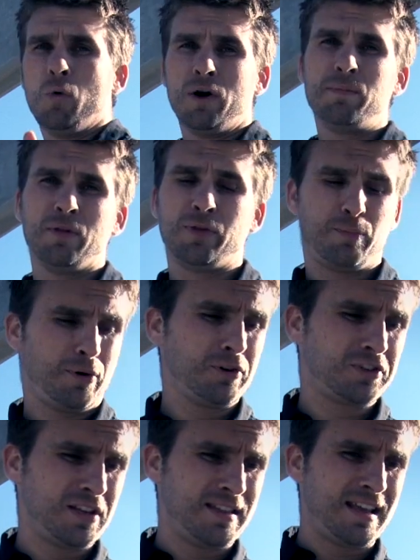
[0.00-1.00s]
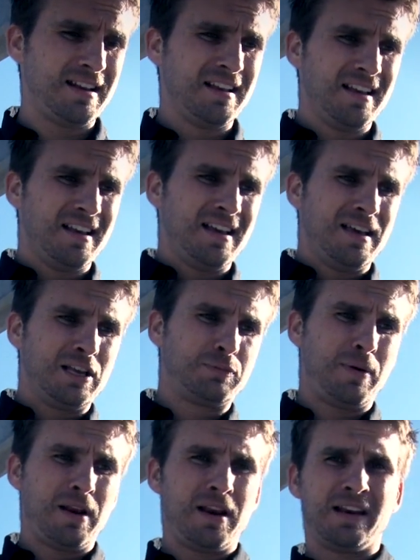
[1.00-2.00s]
Or what about the person that
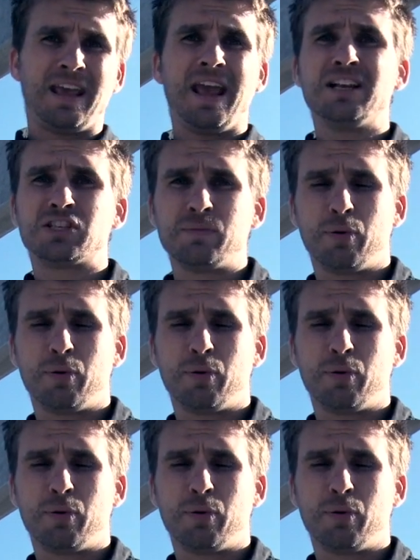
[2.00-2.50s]
has been engaged